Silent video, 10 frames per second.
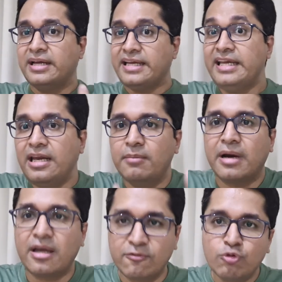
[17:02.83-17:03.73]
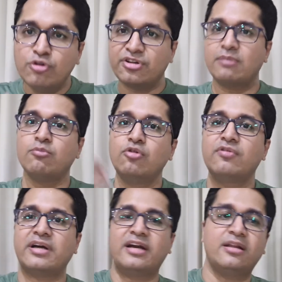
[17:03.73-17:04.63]
heal my wounds and
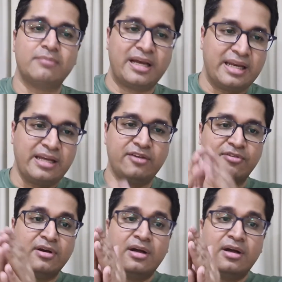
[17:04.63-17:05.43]
move ahead in my life